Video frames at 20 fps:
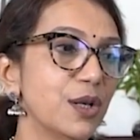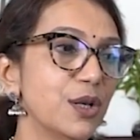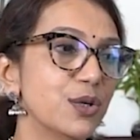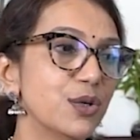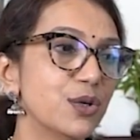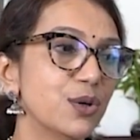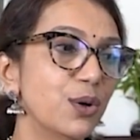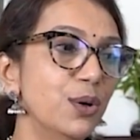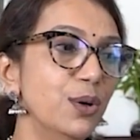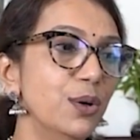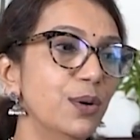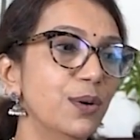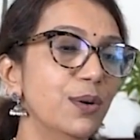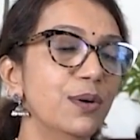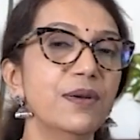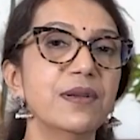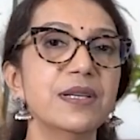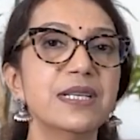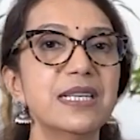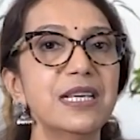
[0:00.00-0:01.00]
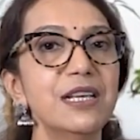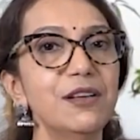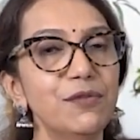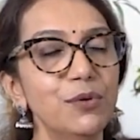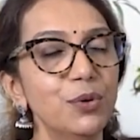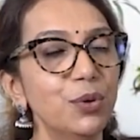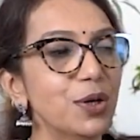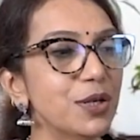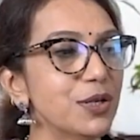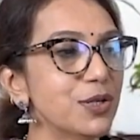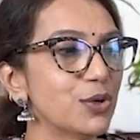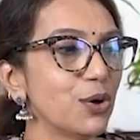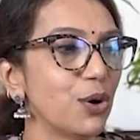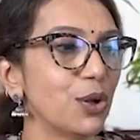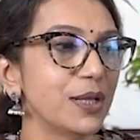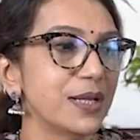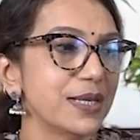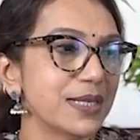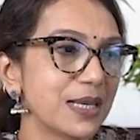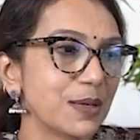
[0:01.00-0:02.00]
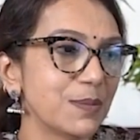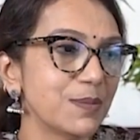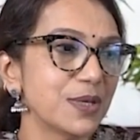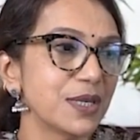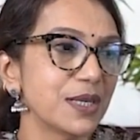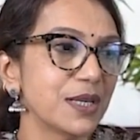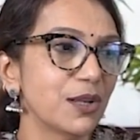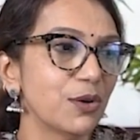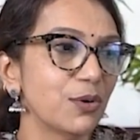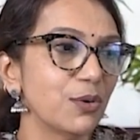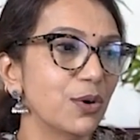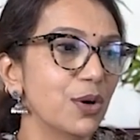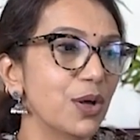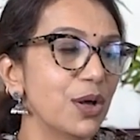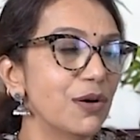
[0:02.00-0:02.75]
So, see if you can solve this MCQ.